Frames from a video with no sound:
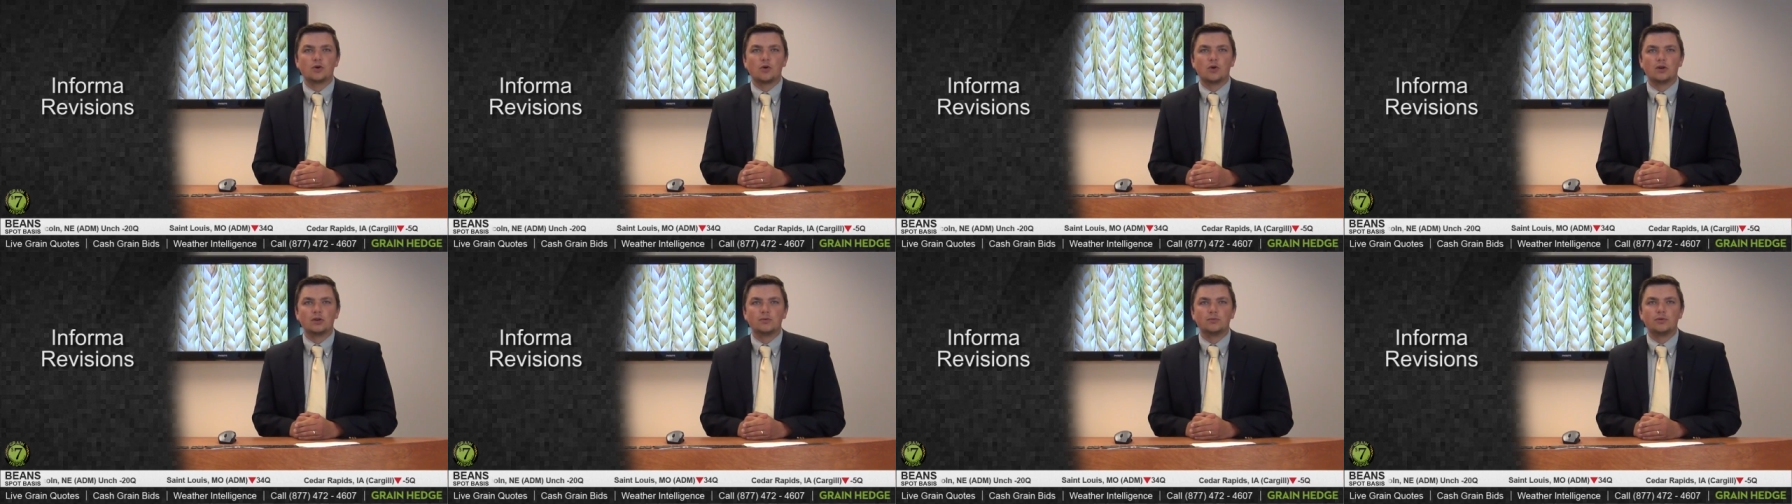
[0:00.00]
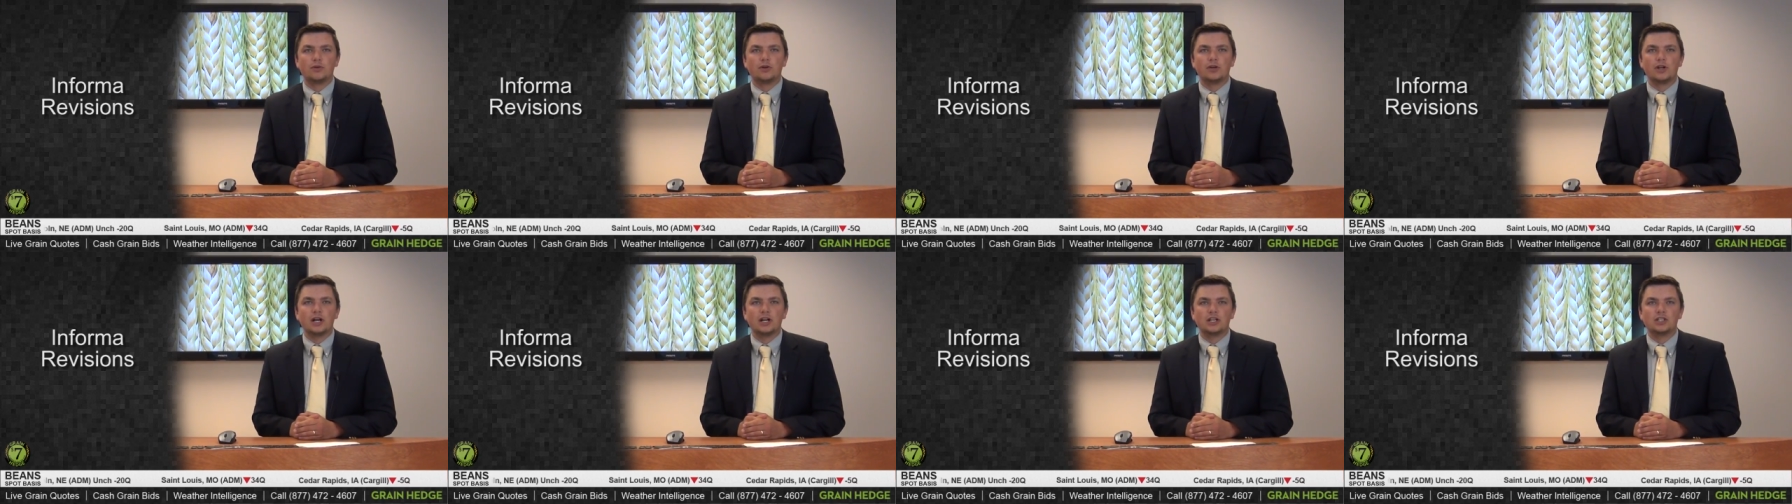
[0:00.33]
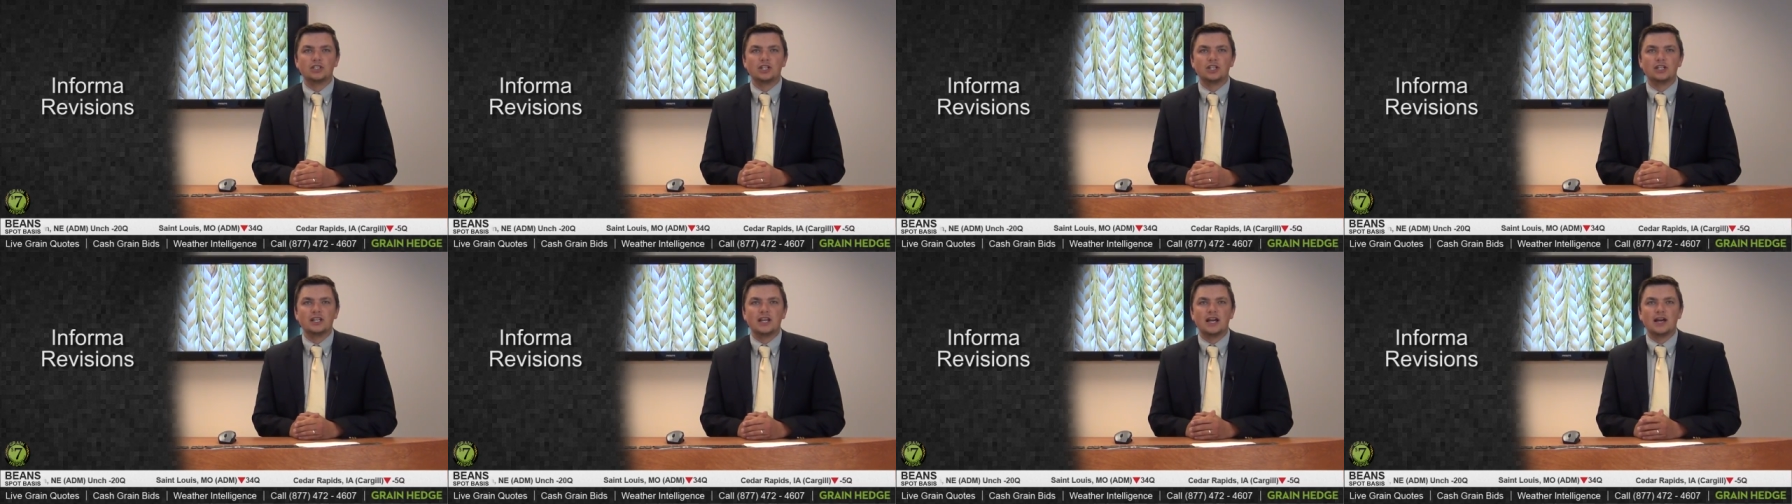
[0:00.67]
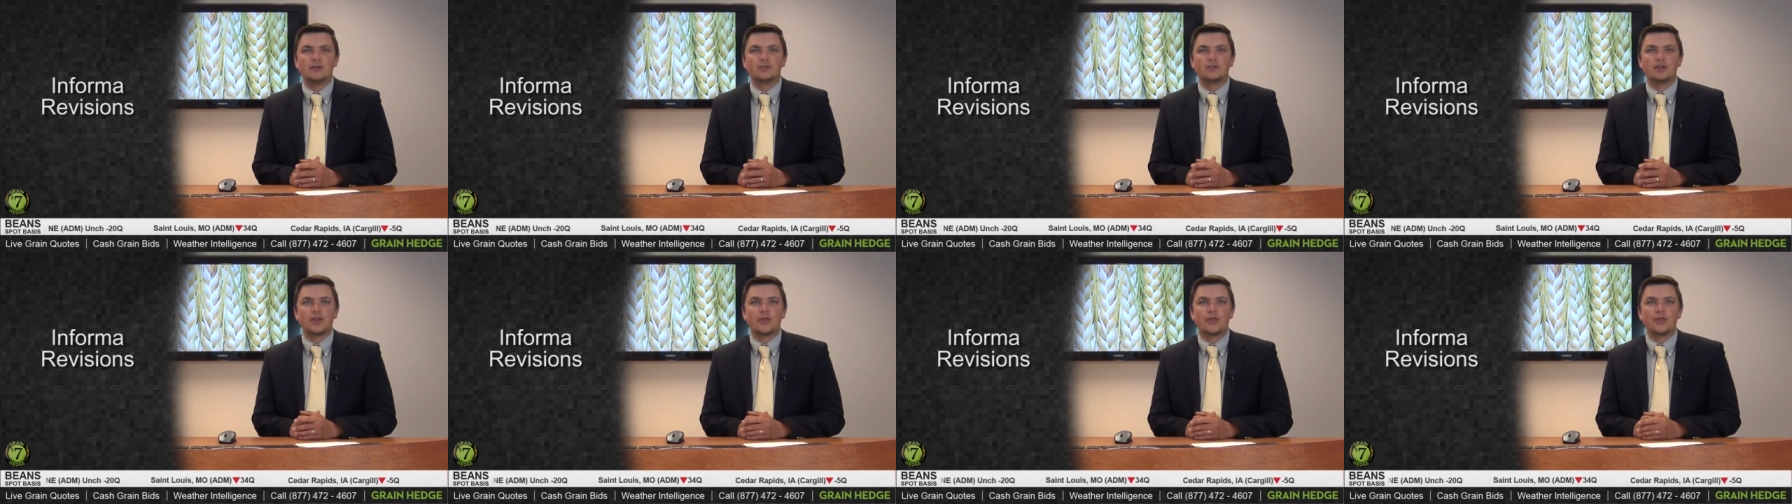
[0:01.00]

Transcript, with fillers: corn production down to